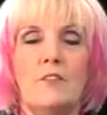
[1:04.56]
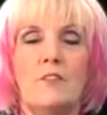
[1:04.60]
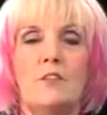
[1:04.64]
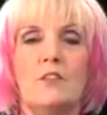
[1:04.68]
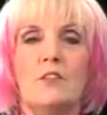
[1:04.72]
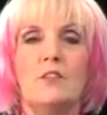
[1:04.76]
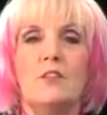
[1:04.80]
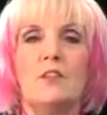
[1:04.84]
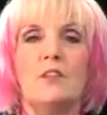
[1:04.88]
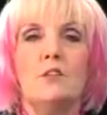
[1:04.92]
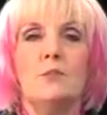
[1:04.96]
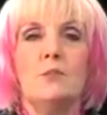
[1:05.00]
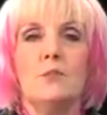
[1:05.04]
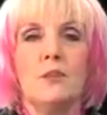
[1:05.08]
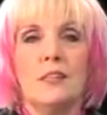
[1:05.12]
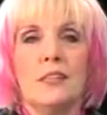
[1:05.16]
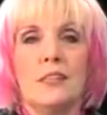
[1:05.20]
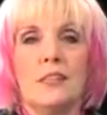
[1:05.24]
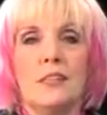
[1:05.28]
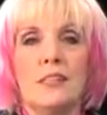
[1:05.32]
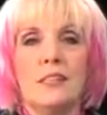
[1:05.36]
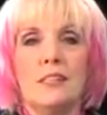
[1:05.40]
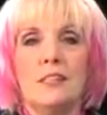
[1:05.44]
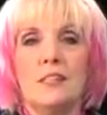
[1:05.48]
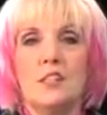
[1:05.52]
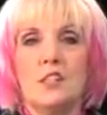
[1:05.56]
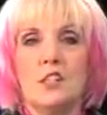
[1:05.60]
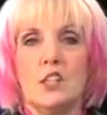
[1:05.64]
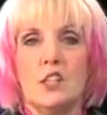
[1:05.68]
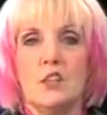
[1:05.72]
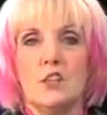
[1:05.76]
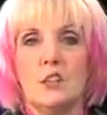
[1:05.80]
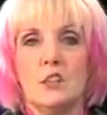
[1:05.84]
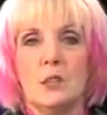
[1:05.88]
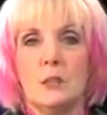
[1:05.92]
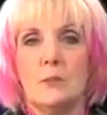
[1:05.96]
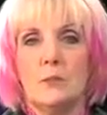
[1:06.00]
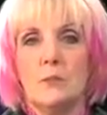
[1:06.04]
Everything you eat is
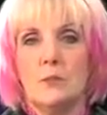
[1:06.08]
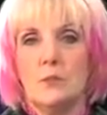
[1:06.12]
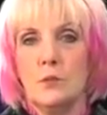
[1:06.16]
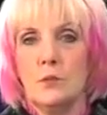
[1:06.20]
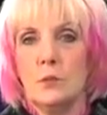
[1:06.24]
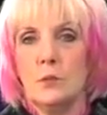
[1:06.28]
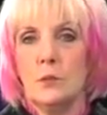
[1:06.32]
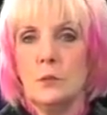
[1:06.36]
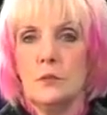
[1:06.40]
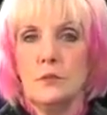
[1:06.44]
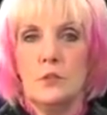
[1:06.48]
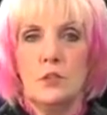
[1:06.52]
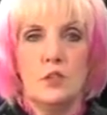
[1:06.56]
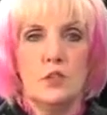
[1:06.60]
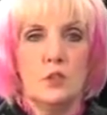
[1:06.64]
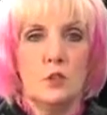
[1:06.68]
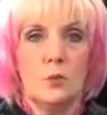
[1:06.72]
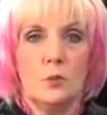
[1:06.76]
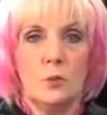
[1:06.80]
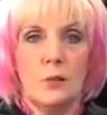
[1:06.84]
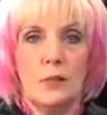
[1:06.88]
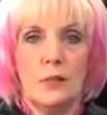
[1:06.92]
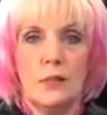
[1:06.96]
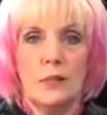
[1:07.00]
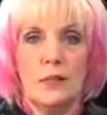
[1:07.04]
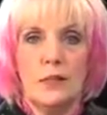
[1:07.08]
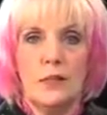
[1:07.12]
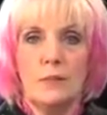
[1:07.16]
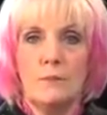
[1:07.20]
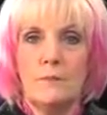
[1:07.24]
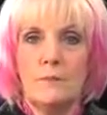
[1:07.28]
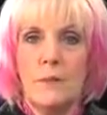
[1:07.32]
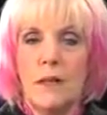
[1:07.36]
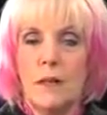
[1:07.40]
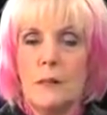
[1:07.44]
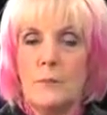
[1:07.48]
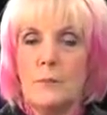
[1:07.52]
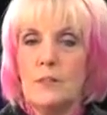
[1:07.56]
totally absorbed into your
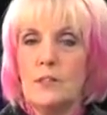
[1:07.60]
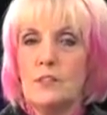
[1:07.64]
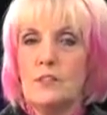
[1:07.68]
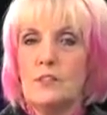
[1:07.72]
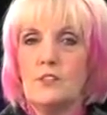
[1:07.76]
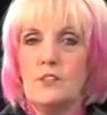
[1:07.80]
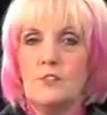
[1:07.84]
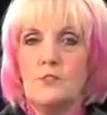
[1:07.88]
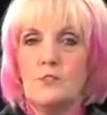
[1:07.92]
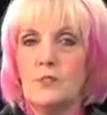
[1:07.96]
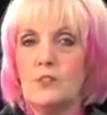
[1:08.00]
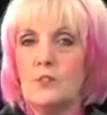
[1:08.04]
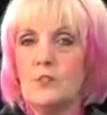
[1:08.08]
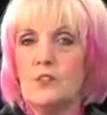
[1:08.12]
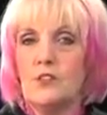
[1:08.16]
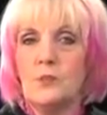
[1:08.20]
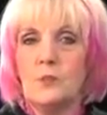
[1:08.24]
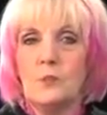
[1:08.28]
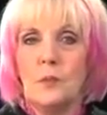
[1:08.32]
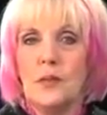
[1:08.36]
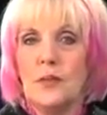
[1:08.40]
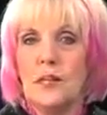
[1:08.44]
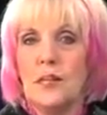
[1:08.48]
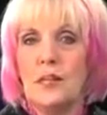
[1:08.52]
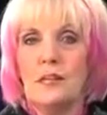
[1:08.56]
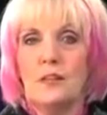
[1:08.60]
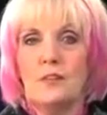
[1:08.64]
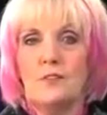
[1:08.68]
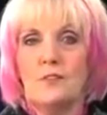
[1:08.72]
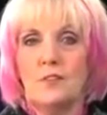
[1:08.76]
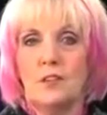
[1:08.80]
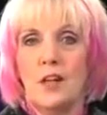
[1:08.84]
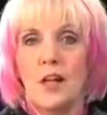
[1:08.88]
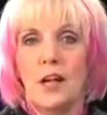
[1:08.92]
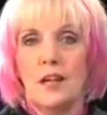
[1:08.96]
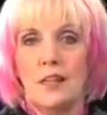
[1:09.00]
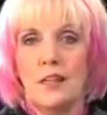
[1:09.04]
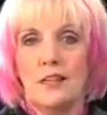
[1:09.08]
being because the food is made out
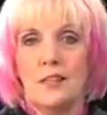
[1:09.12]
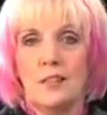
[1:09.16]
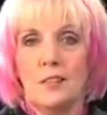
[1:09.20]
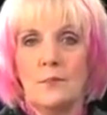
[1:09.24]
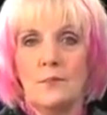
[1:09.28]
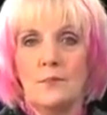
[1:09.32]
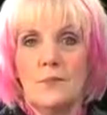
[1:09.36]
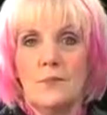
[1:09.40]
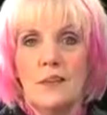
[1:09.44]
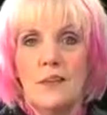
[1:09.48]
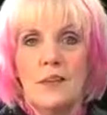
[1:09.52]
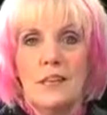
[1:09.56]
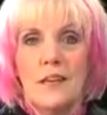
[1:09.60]
of light.